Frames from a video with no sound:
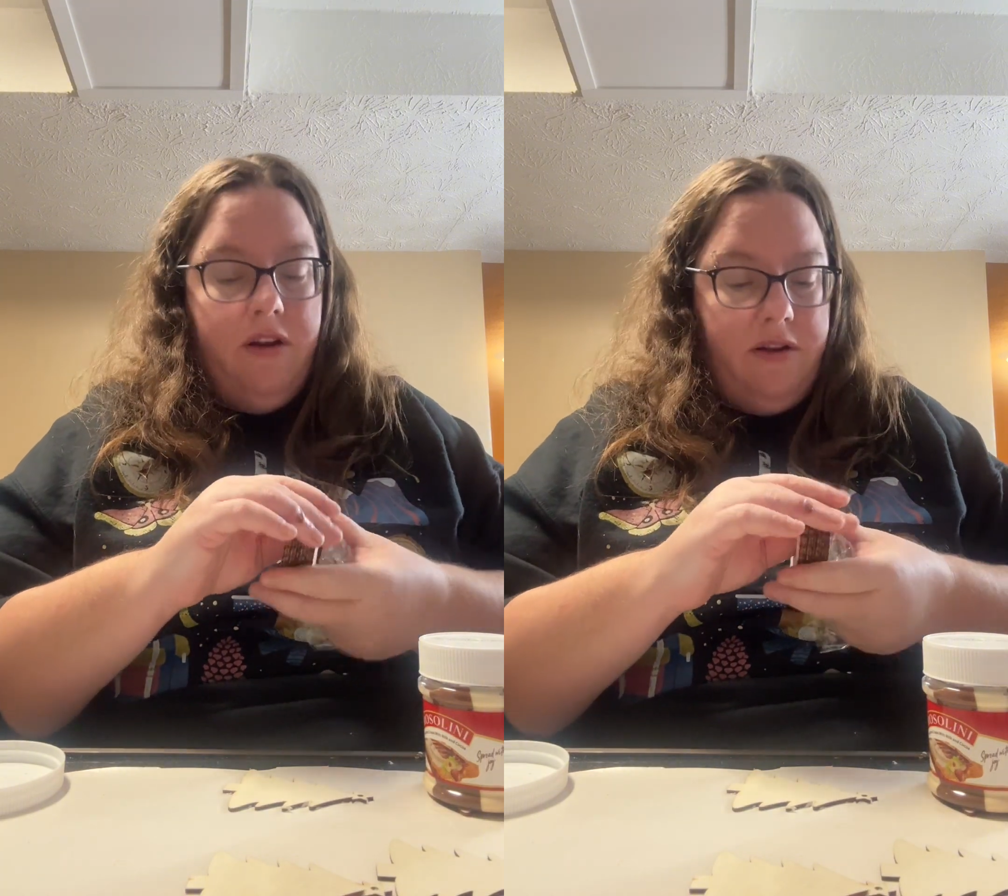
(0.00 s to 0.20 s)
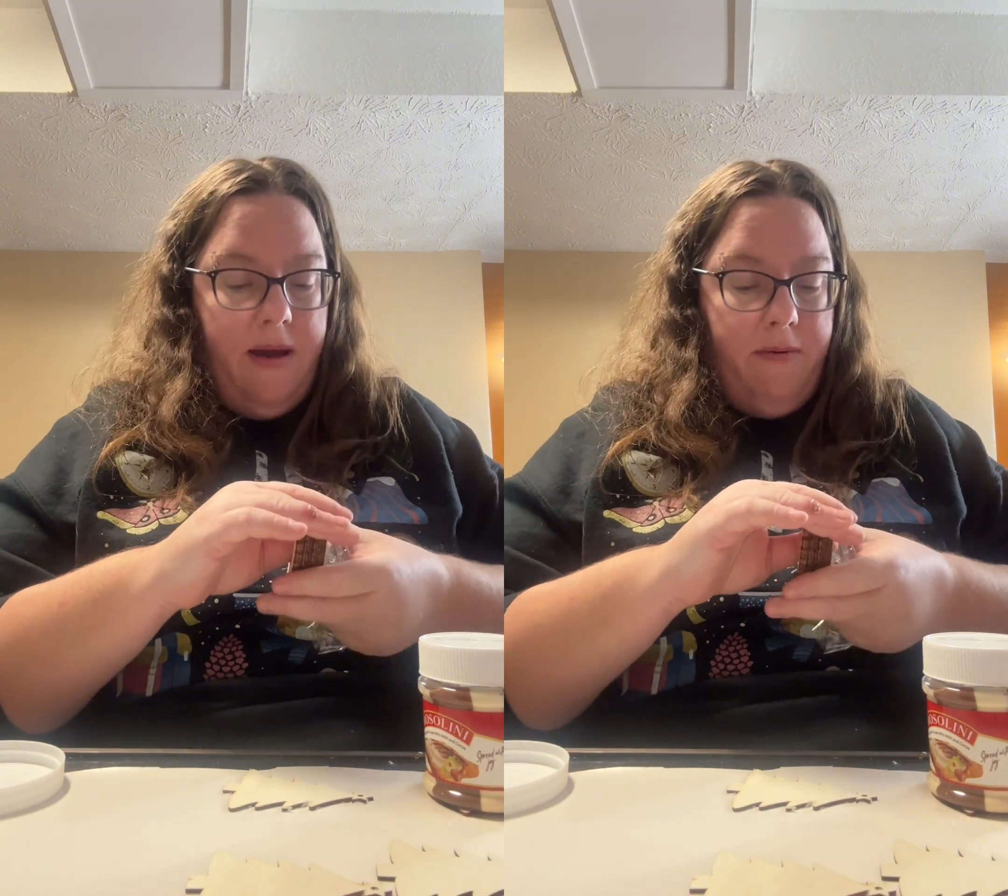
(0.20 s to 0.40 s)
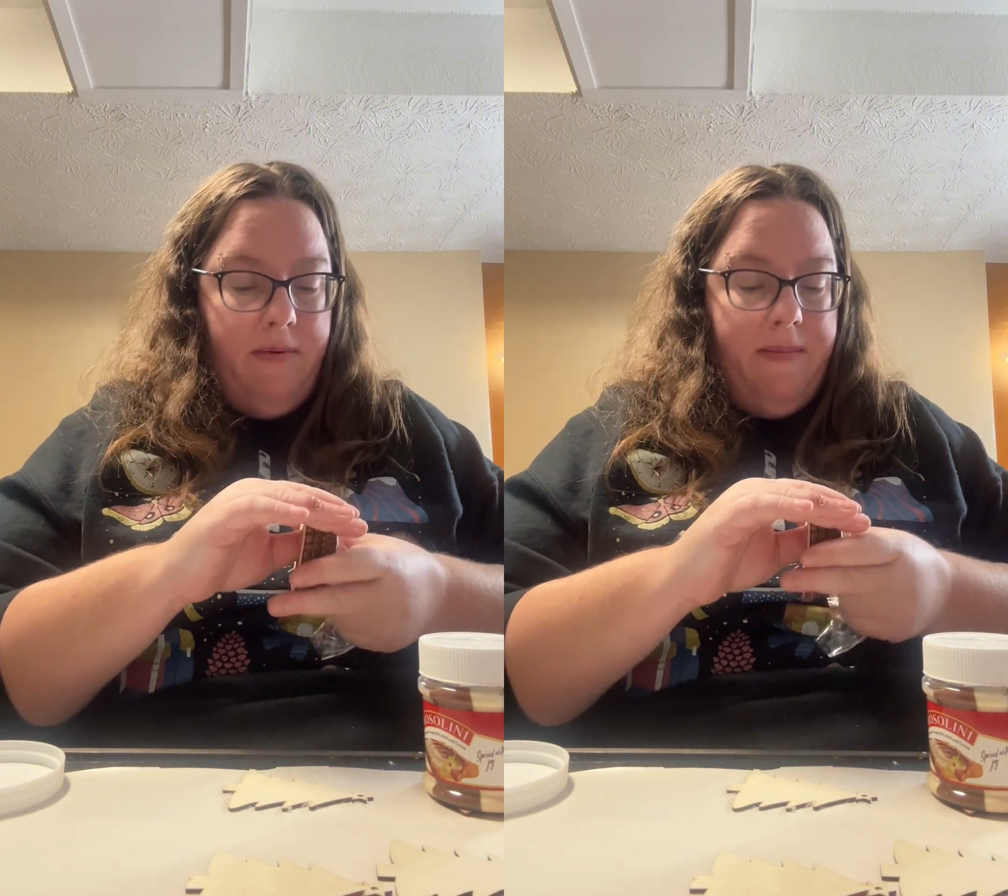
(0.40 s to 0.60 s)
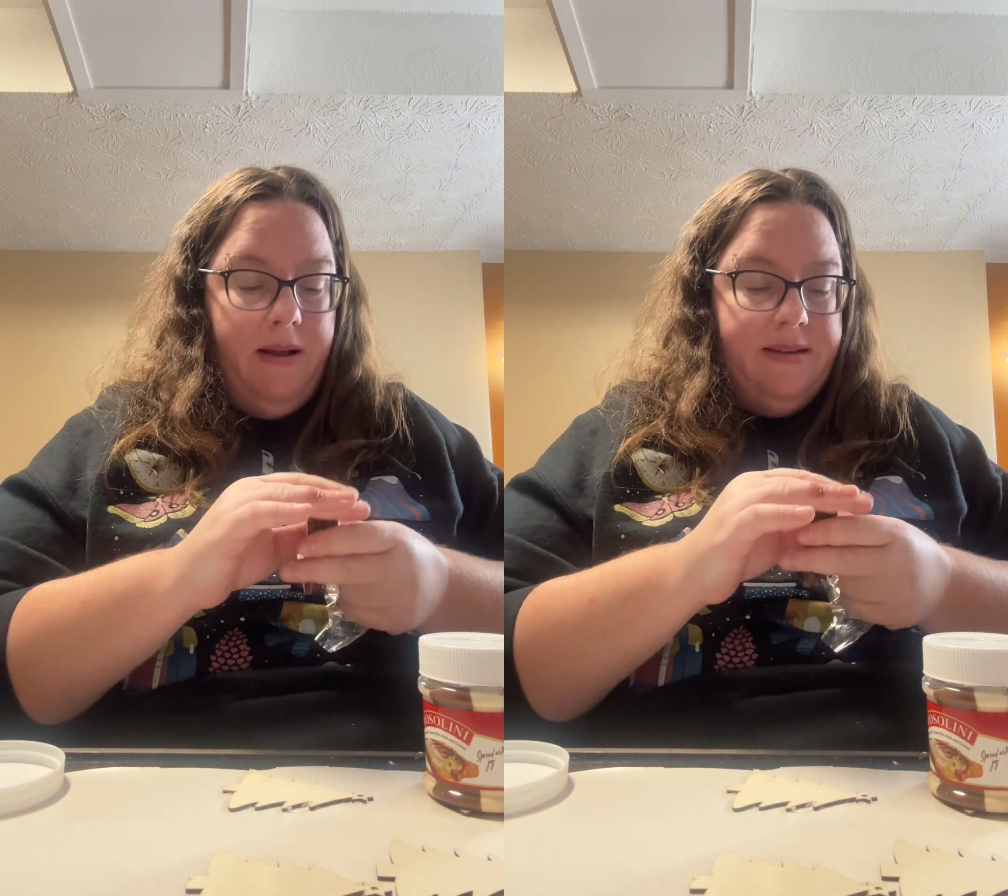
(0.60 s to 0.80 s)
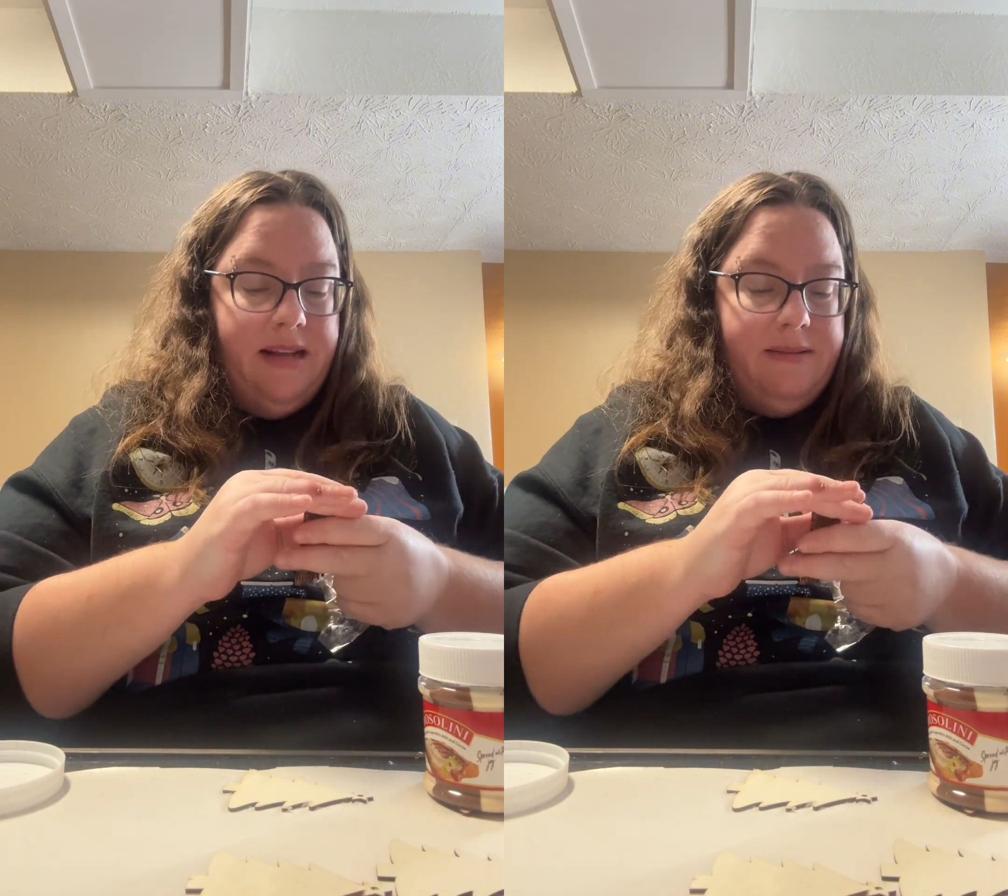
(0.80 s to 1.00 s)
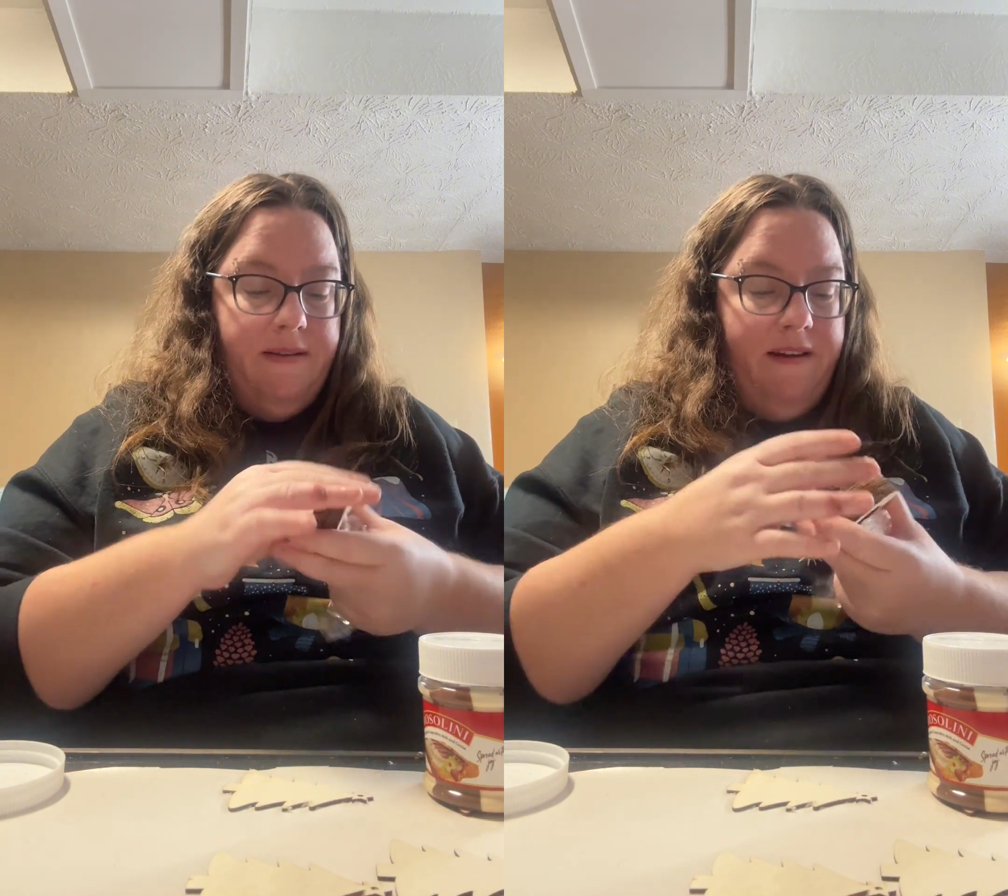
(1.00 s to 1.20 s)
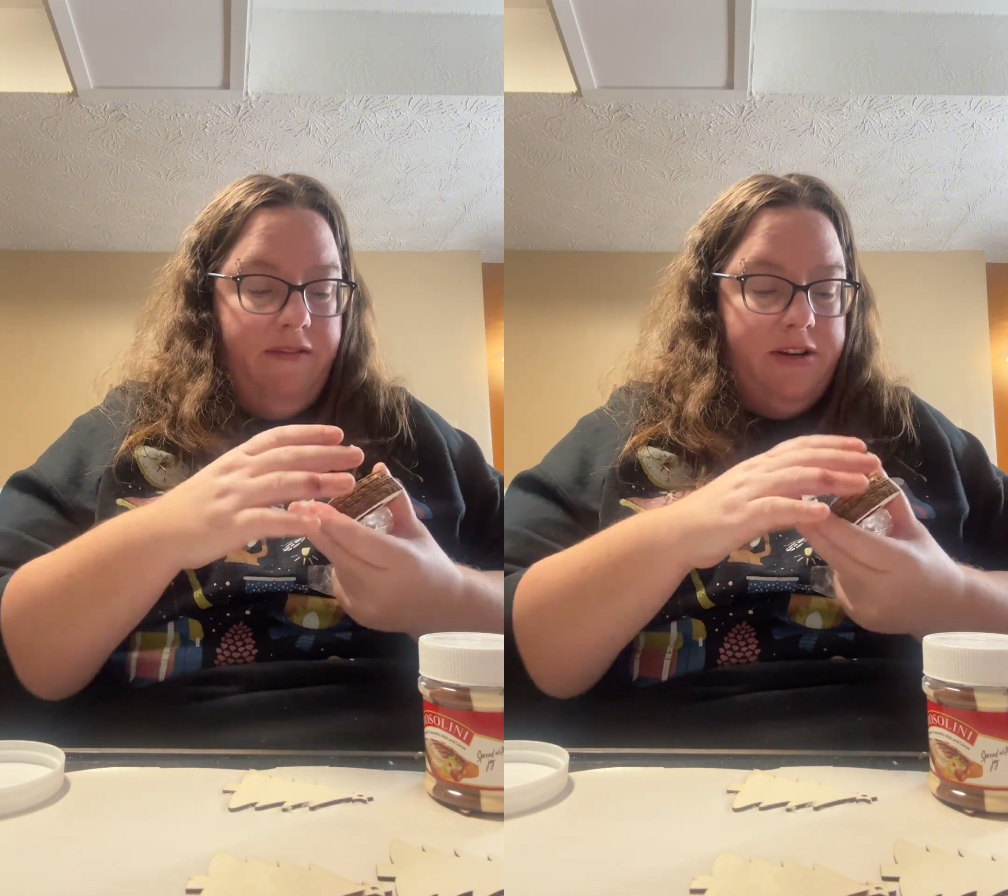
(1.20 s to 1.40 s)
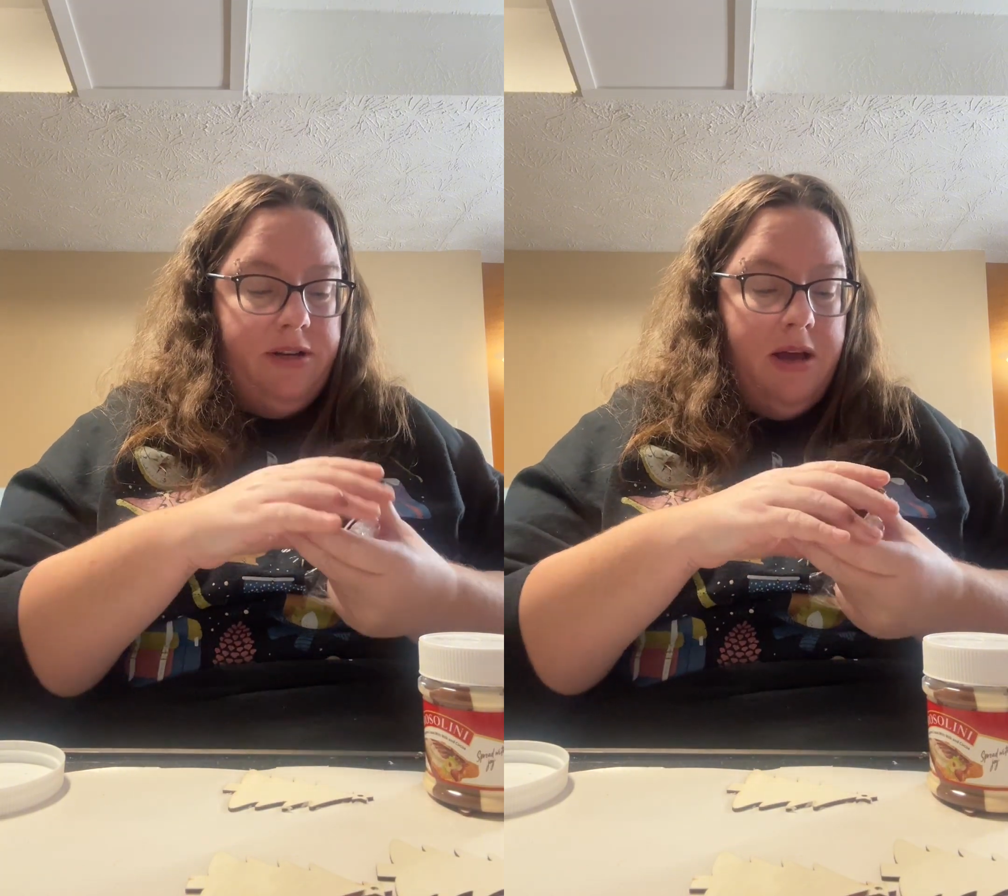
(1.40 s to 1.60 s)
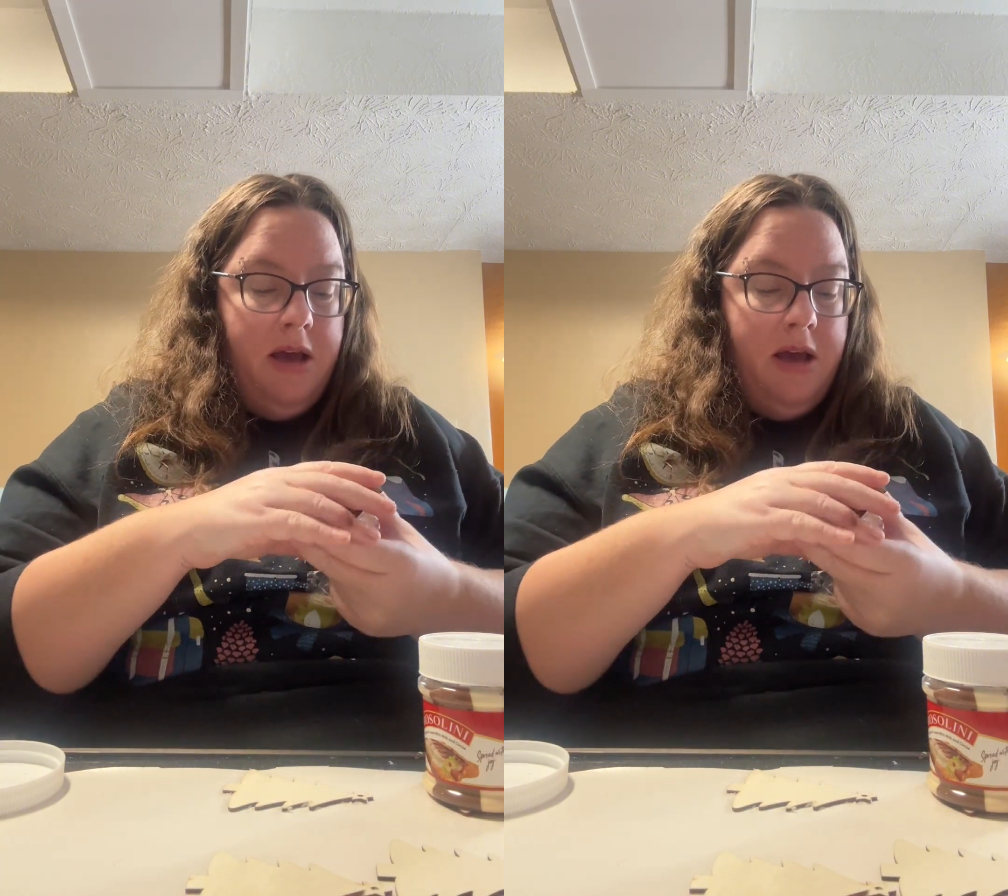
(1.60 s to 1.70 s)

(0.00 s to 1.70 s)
type of ribbon, because that's my favorite.